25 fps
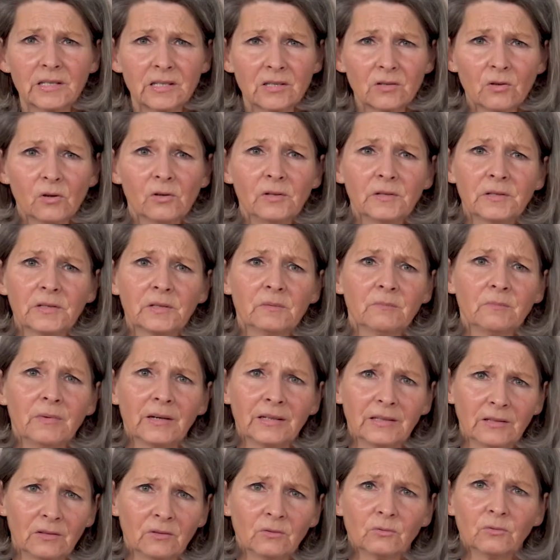And you should
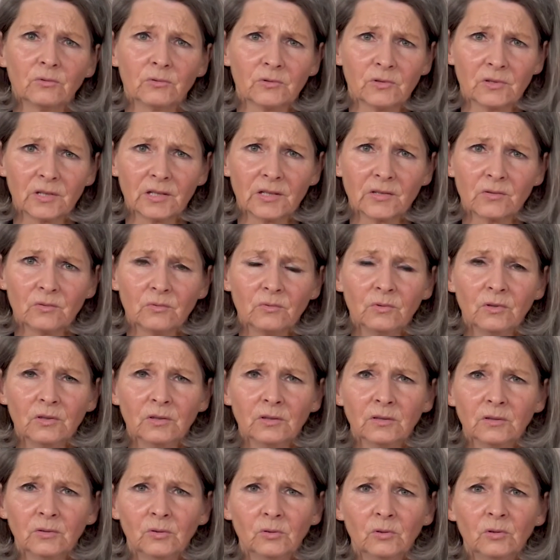investigate this
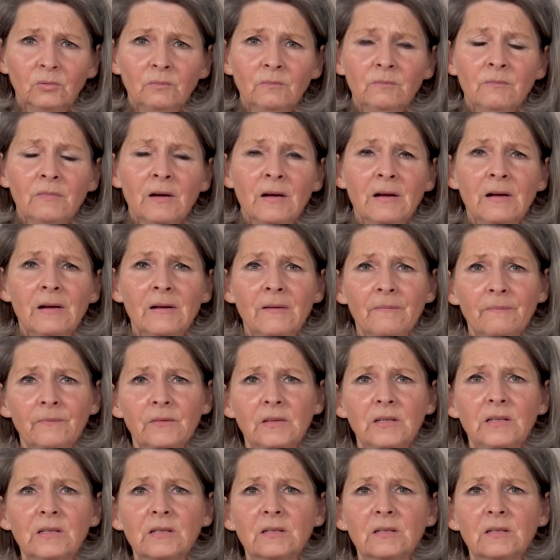so that